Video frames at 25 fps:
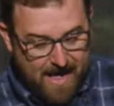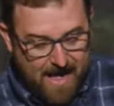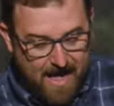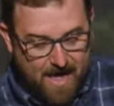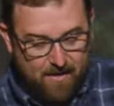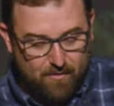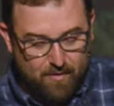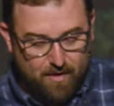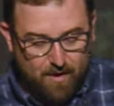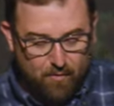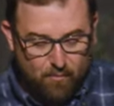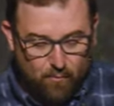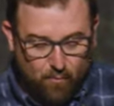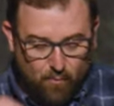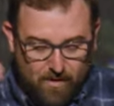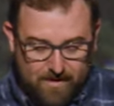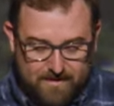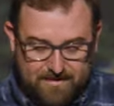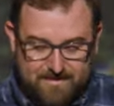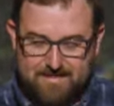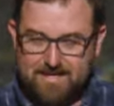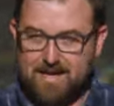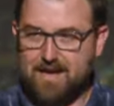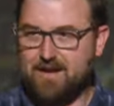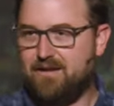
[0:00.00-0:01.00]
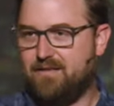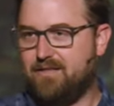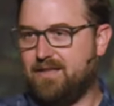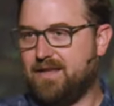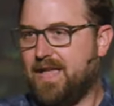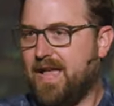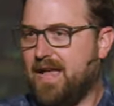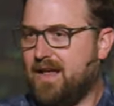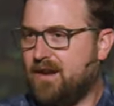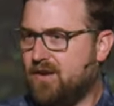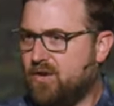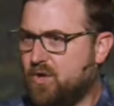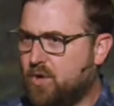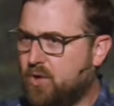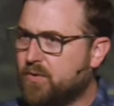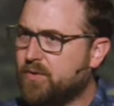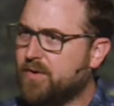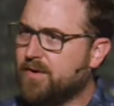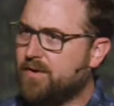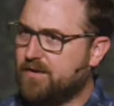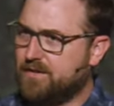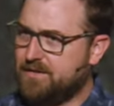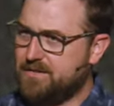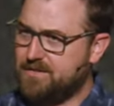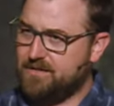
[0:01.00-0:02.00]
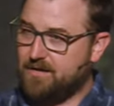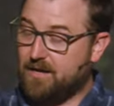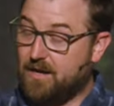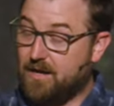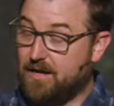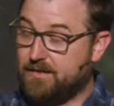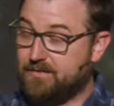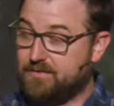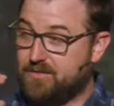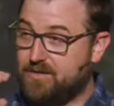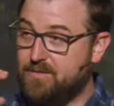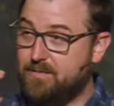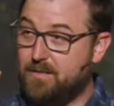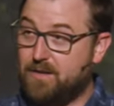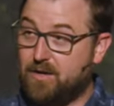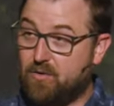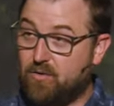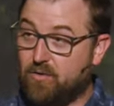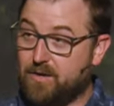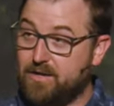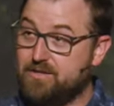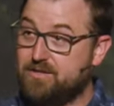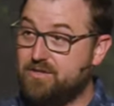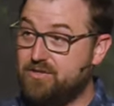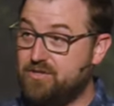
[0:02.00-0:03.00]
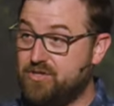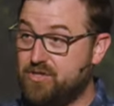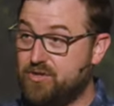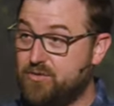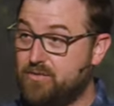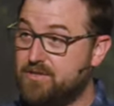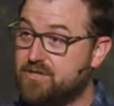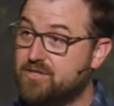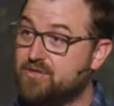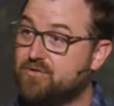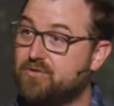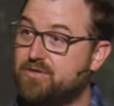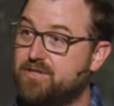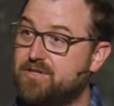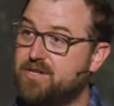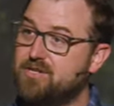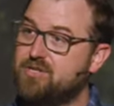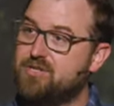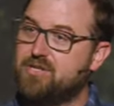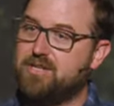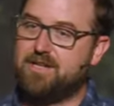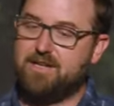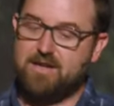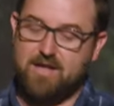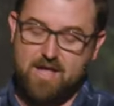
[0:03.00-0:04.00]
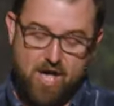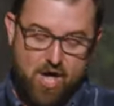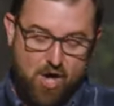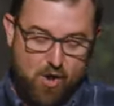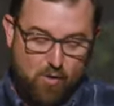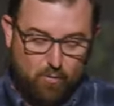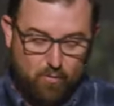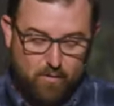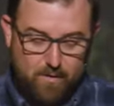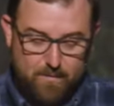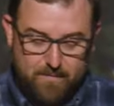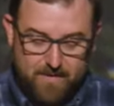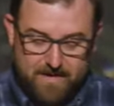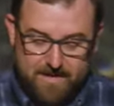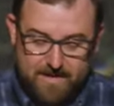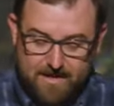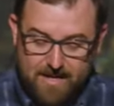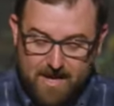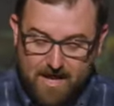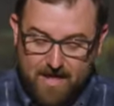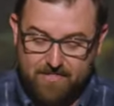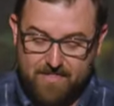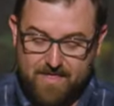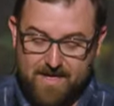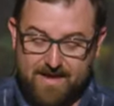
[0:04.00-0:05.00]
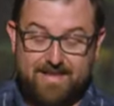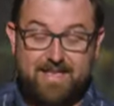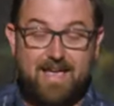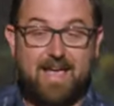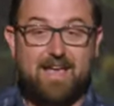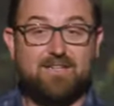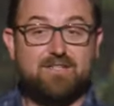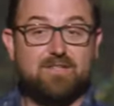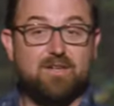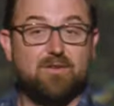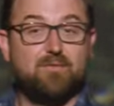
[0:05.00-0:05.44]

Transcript: And on one side of the gate, according, uh, excuse me, according to Jewish tradition, would be the gate